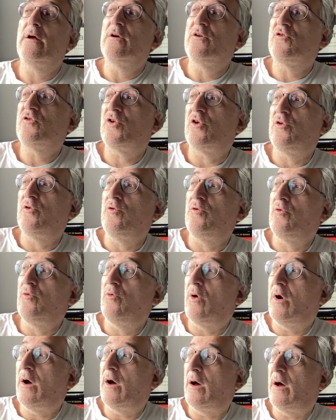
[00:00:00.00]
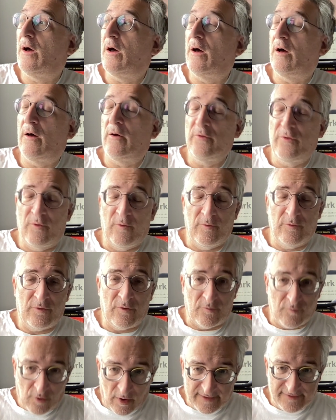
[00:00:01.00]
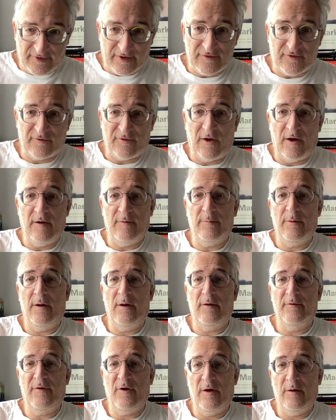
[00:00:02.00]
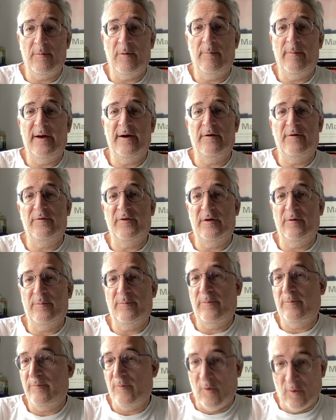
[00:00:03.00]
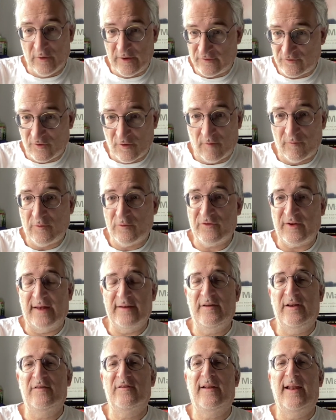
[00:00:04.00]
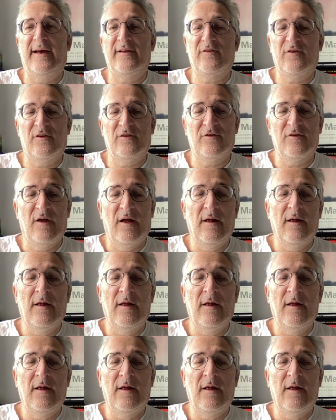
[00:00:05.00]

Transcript: to uh, the, the writings of, Herb, of Herman Melville, his novels and his letters,